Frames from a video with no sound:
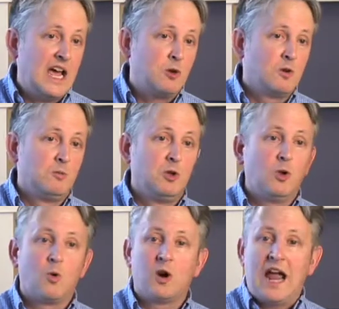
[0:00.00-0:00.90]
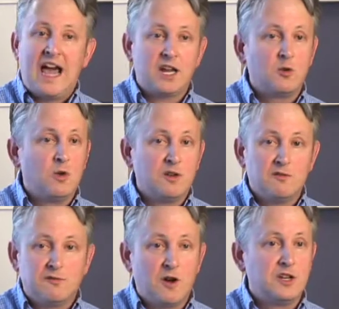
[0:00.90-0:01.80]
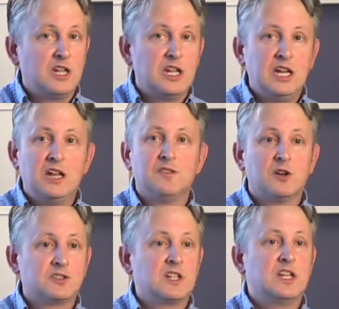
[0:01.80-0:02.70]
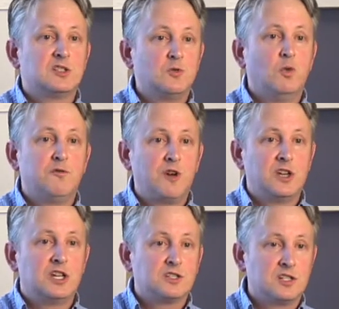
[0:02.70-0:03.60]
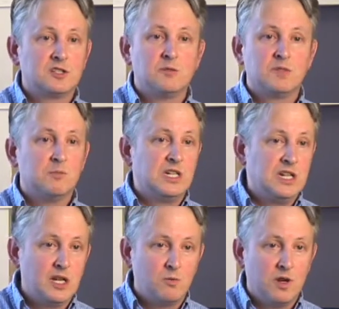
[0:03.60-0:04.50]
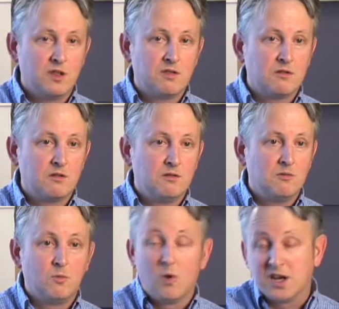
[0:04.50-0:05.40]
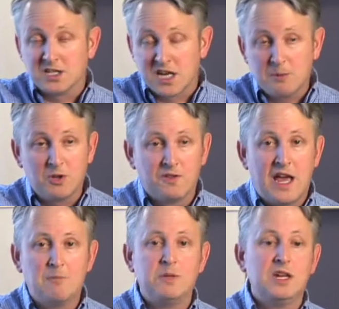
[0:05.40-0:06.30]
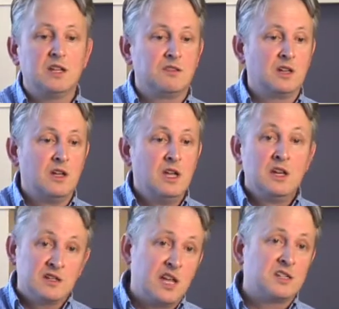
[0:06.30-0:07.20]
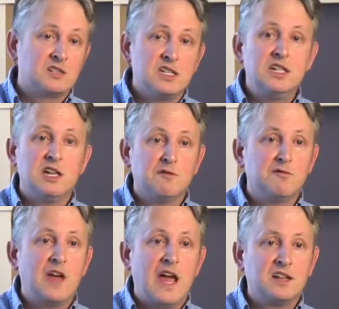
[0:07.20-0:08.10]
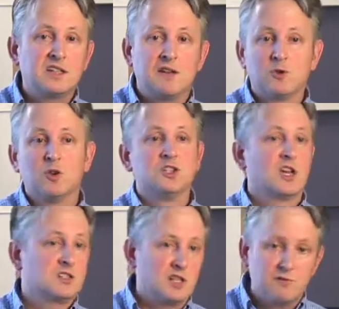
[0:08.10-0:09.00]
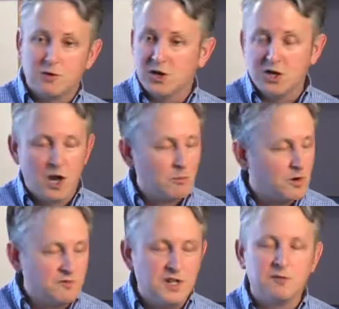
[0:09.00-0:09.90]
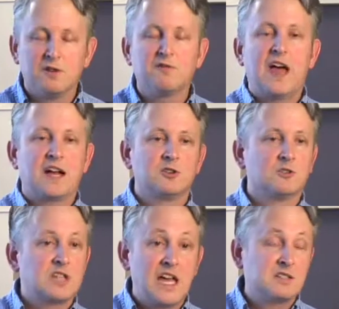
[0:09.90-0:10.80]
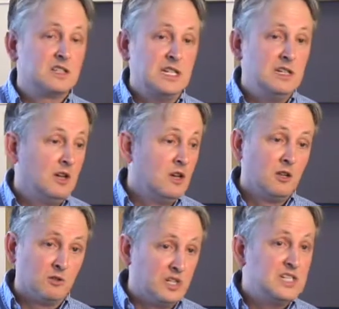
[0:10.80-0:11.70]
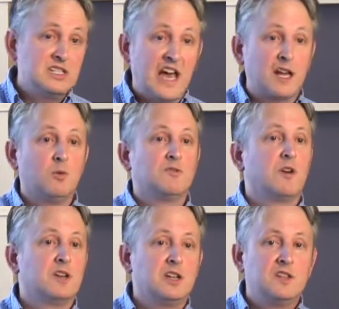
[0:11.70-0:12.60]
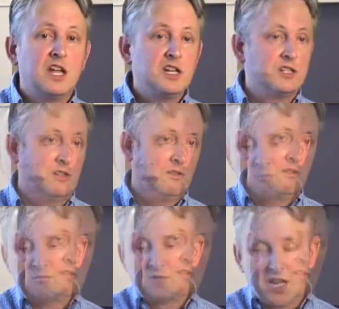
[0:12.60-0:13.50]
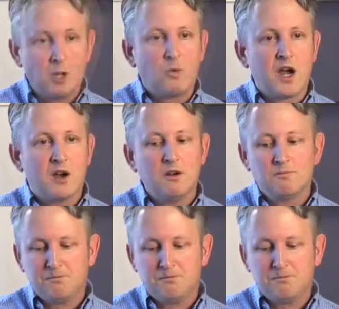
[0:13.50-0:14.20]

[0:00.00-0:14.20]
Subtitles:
equitable or adequate funding in their state school funding system to begin with. One example of that being that Tennessee, in fact, after adjusting for a number of different factors, has the least adequate funding in the nation. Delaware,